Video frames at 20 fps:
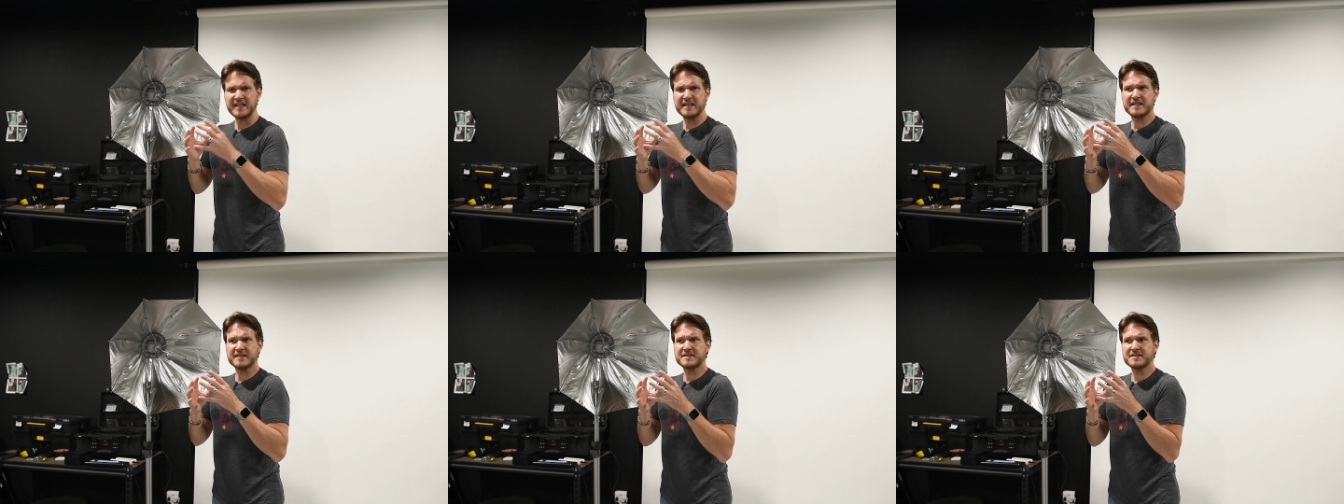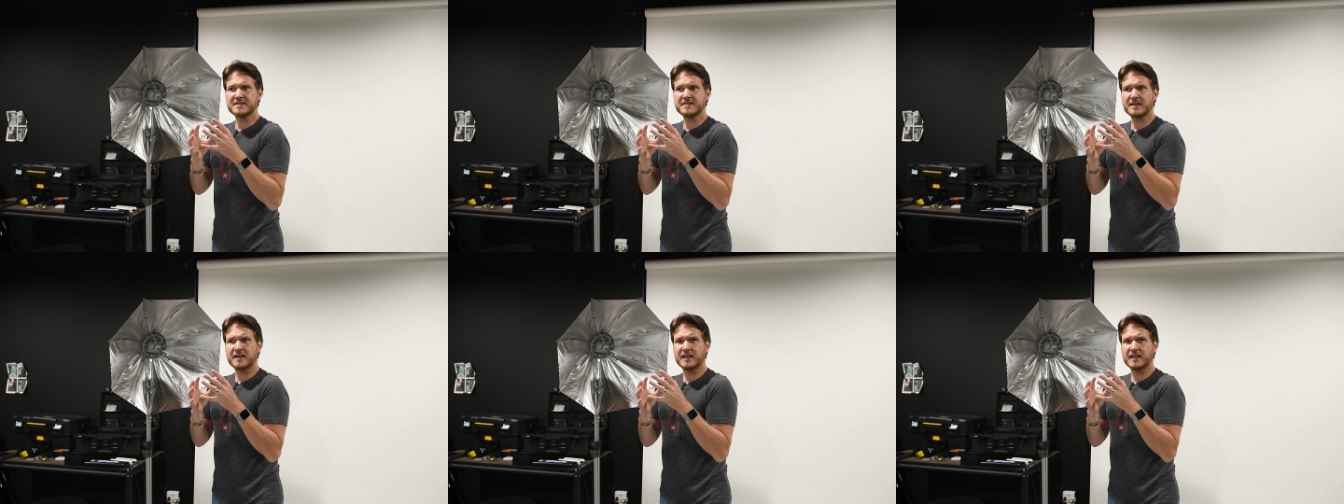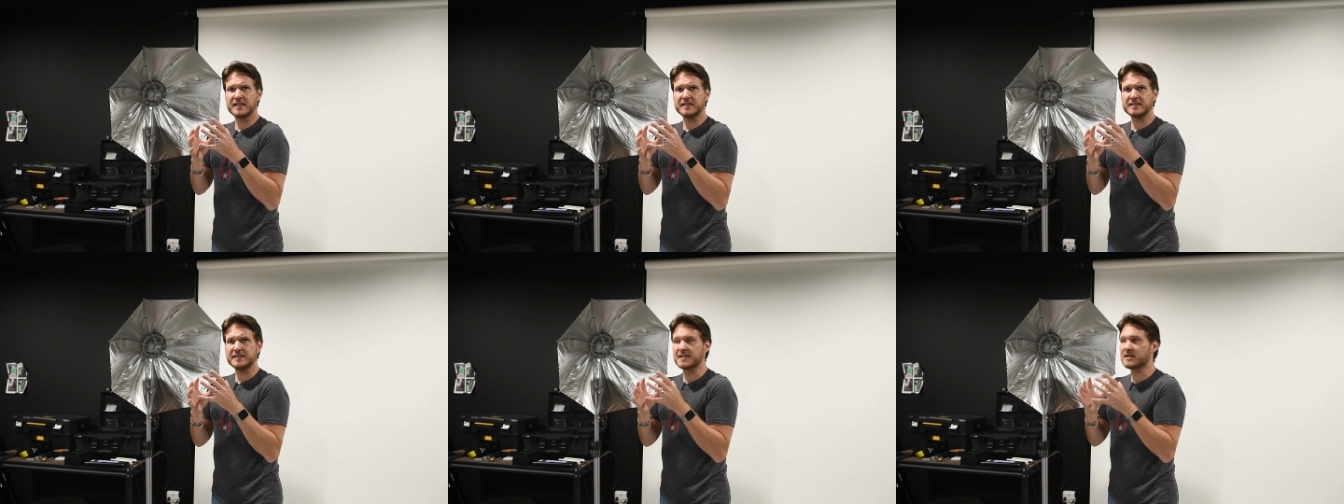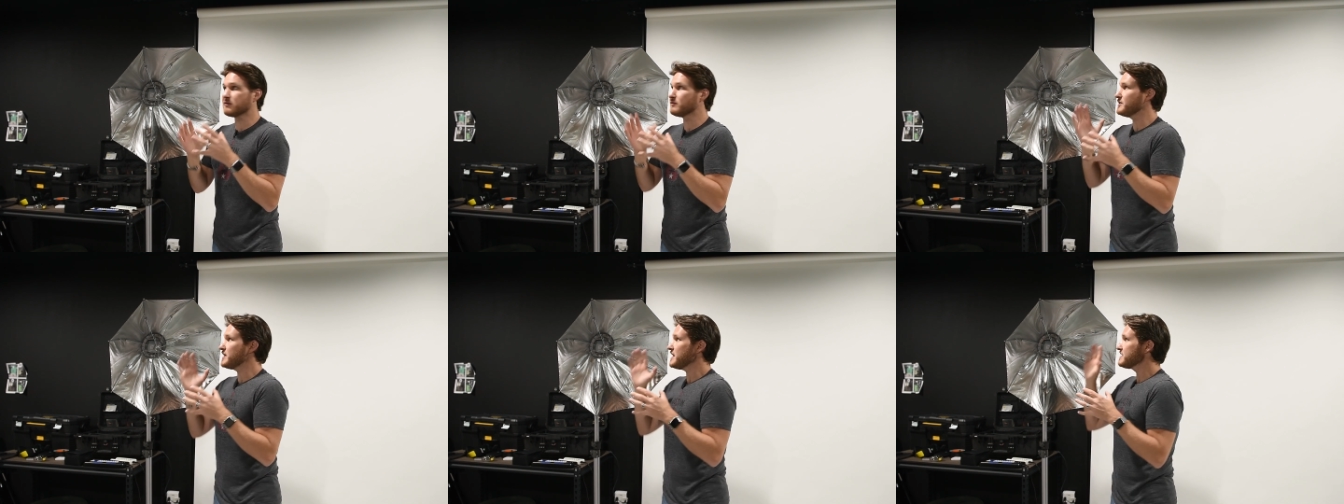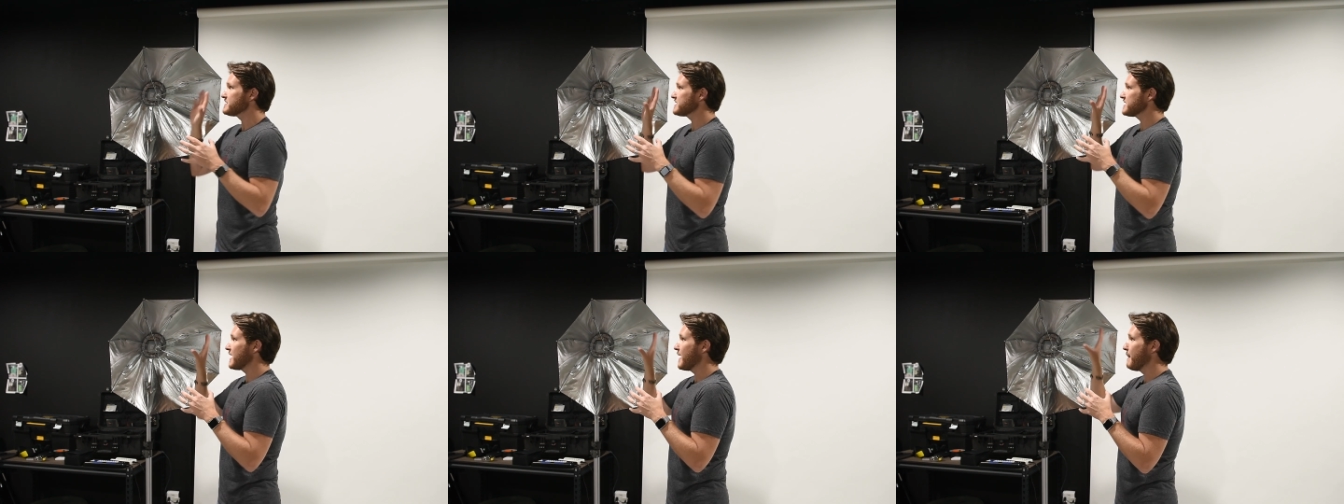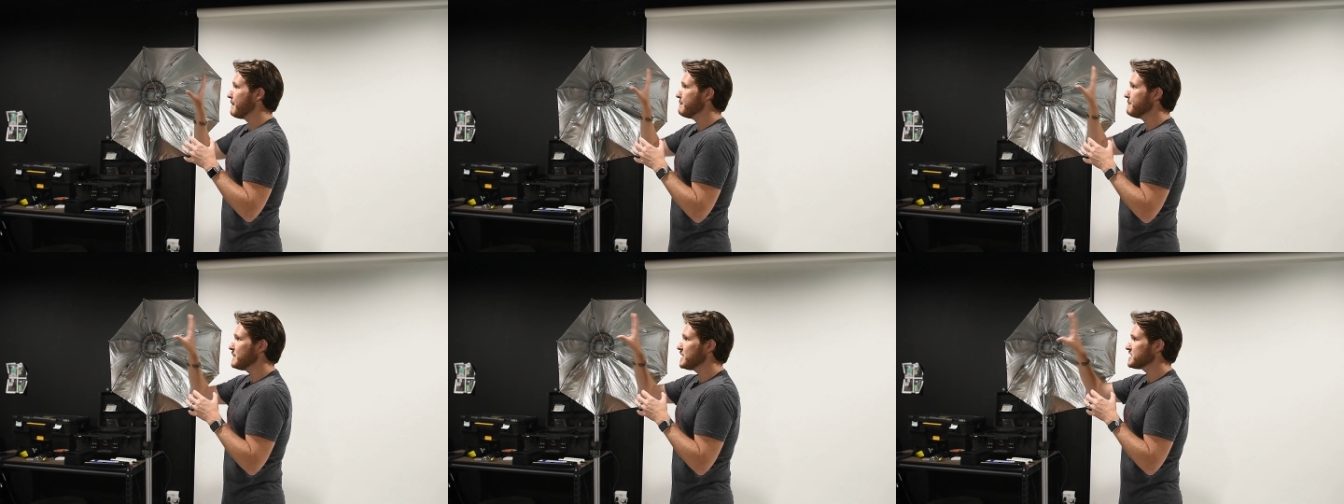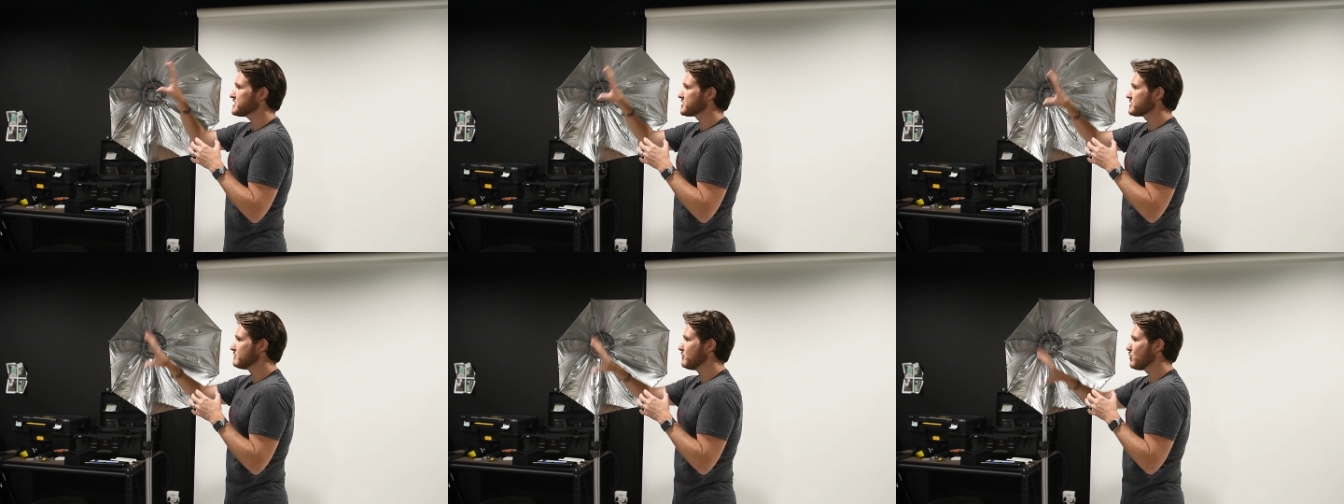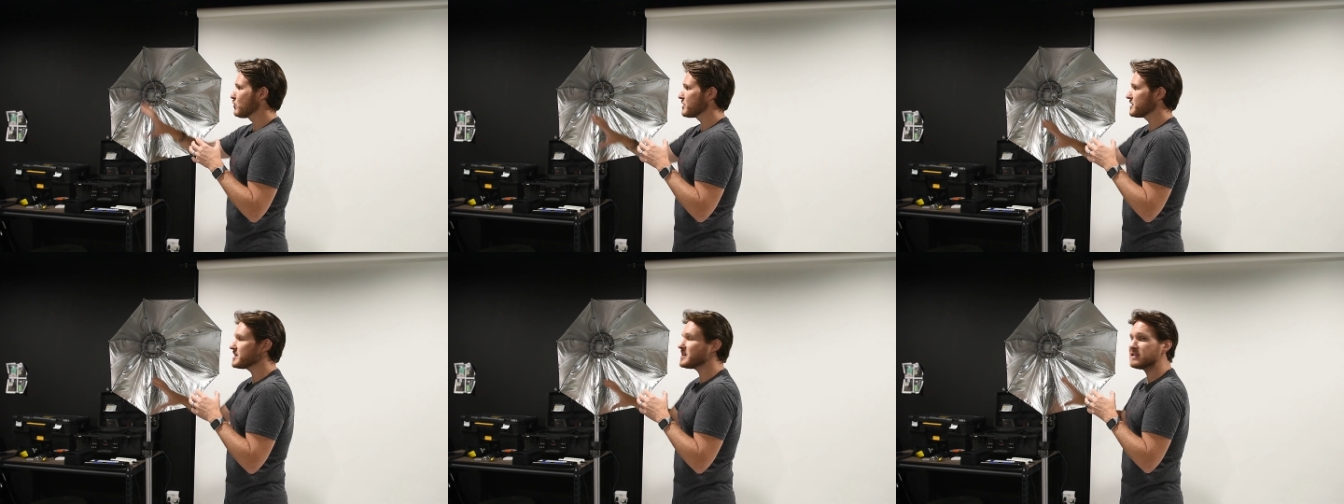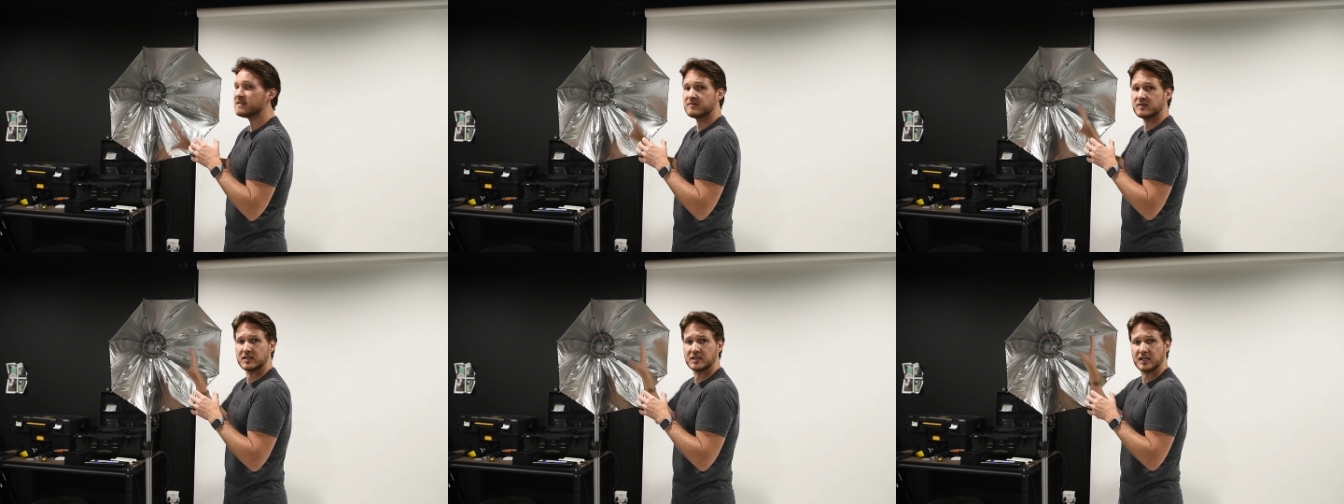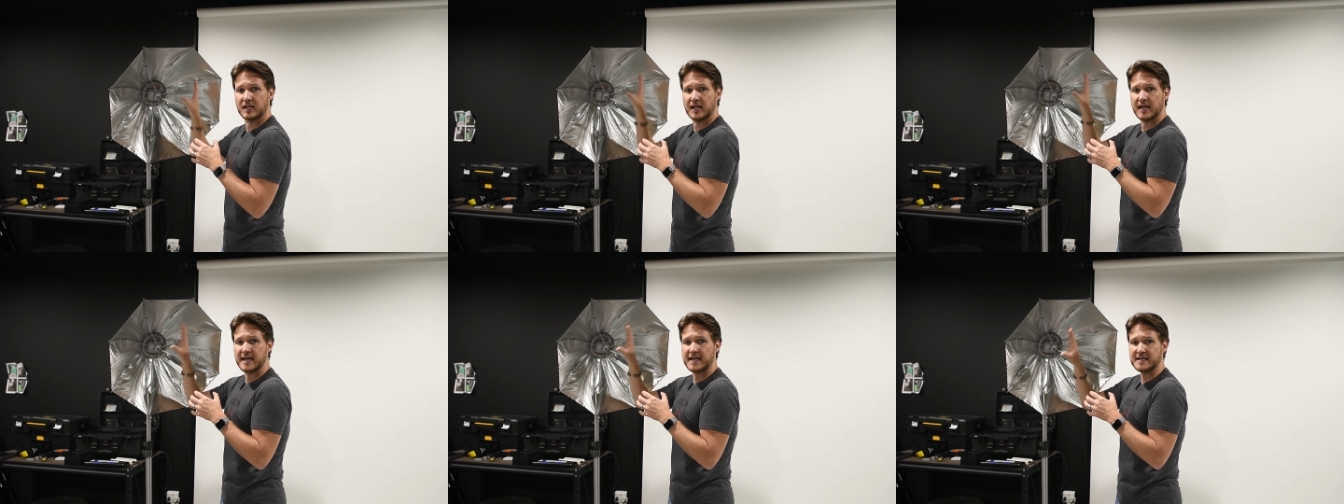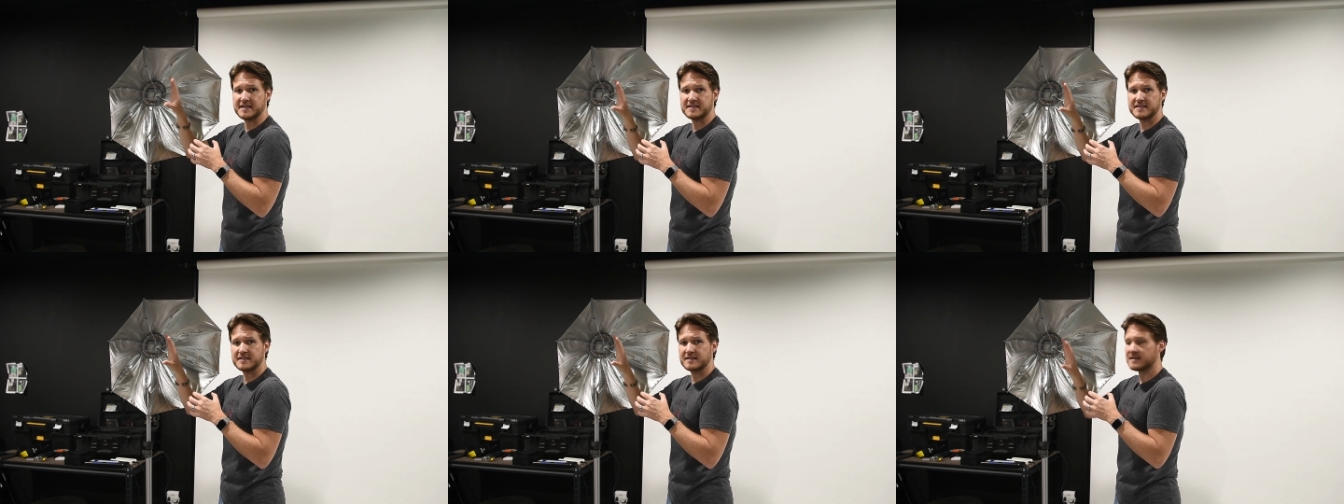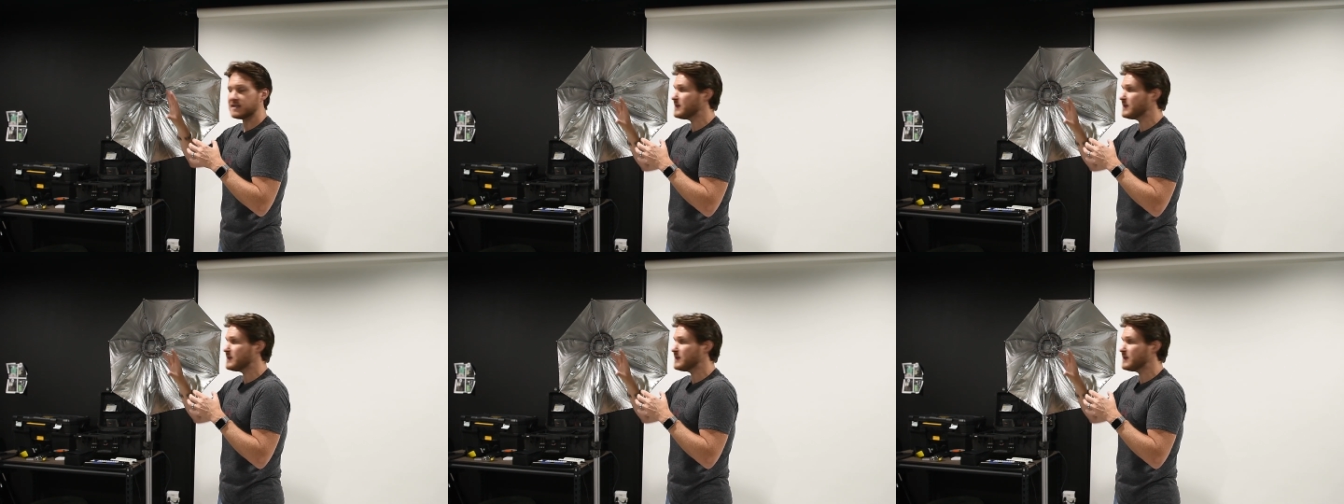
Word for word: It's, uh, it creates a much more even light.